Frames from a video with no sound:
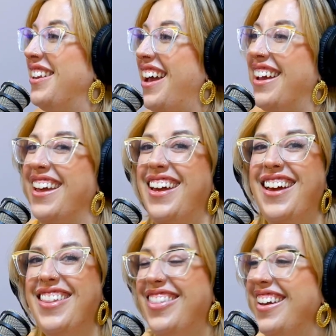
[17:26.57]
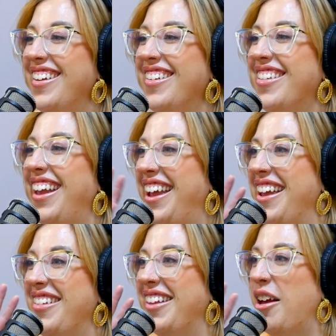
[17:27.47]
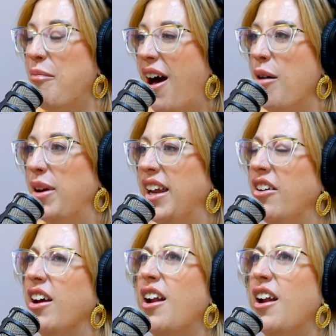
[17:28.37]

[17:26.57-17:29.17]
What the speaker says: Like this is the empowerment era,